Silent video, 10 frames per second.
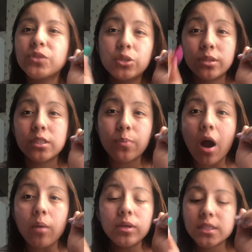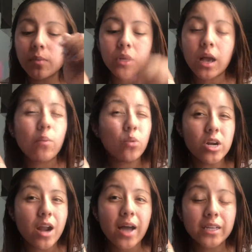So this is probably something I
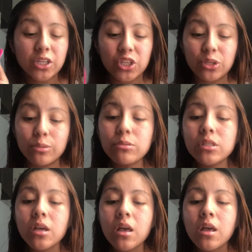would not use.